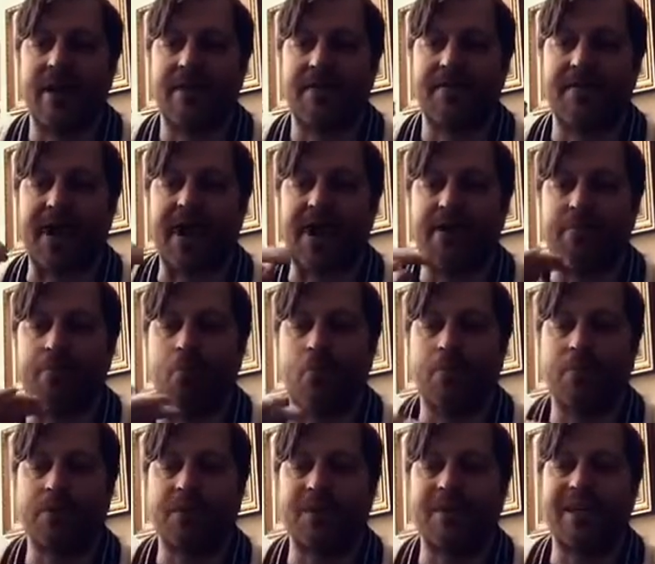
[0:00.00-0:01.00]
5
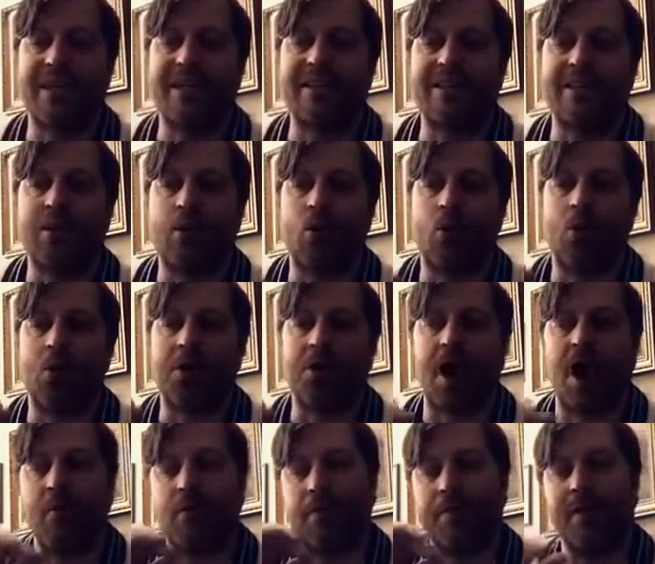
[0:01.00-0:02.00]
border states were
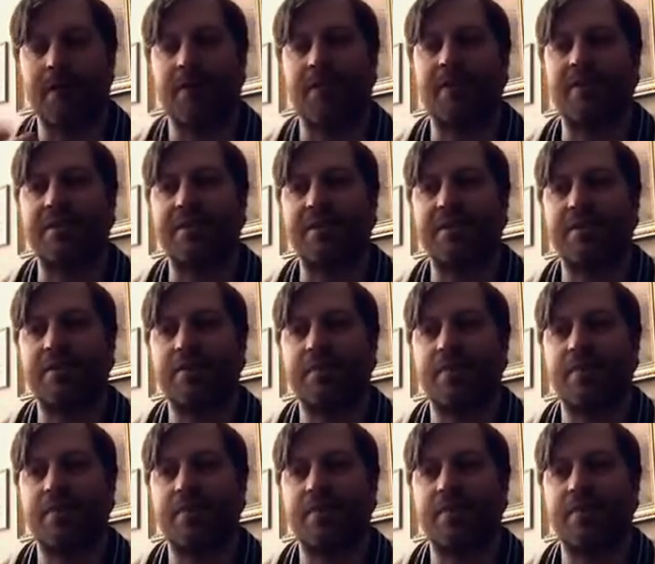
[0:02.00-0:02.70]
not rebellious.